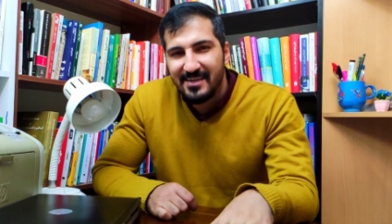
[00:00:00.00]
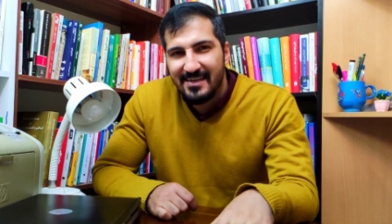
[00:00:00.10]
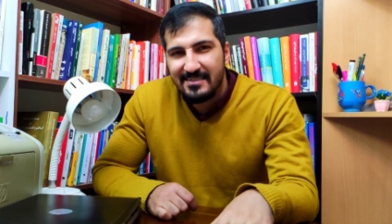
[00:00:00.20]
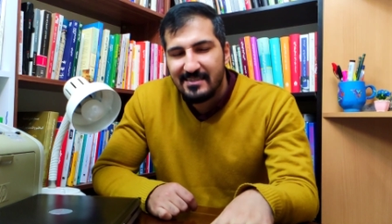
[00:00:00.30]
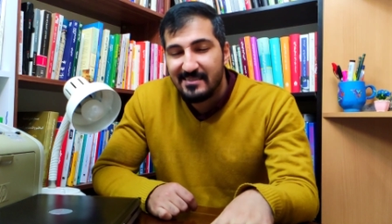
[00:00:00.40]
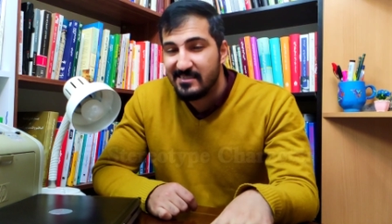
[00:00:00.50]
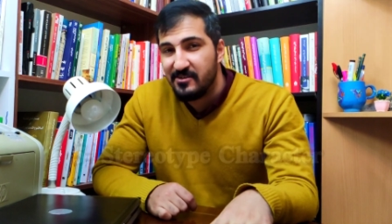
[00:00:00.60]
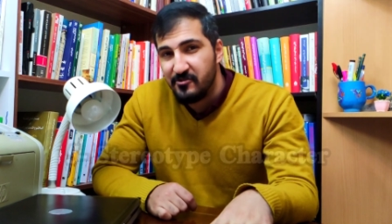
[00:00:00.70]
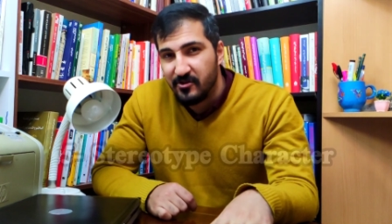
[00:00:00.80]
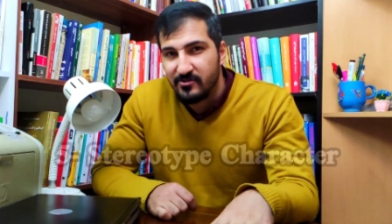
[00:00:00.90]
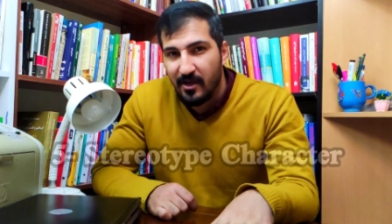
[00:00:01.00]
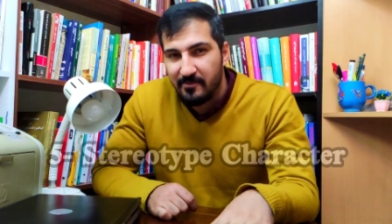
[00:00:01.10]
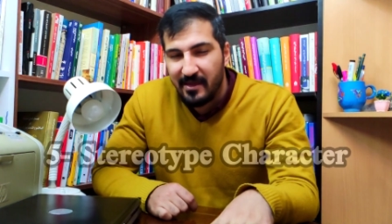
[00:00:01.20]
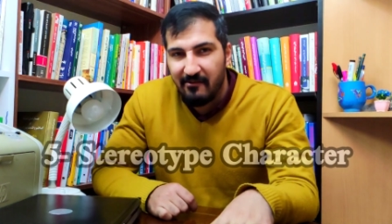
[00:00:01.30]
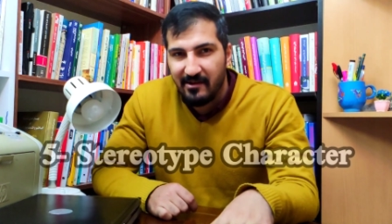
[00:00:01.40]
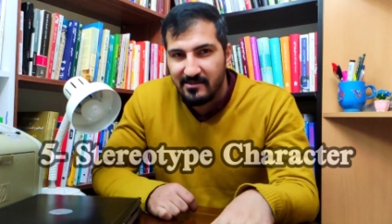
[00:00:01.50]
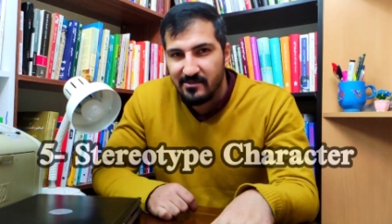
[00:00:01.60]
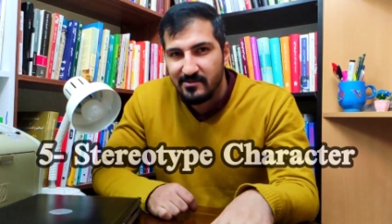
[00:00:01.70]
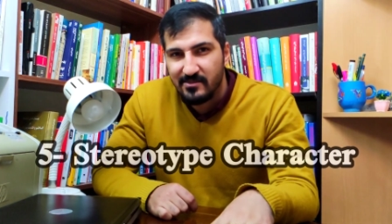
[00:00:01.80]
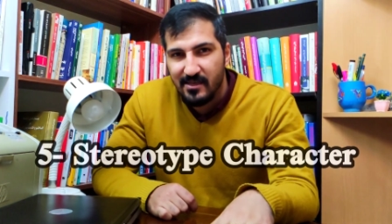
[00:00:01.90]
is stereotype
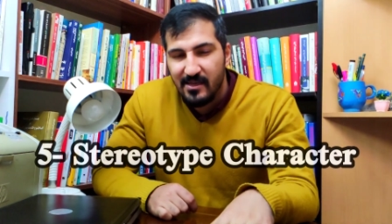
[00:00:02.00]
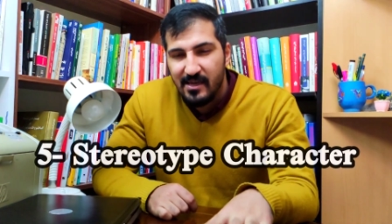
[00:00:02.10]
characters.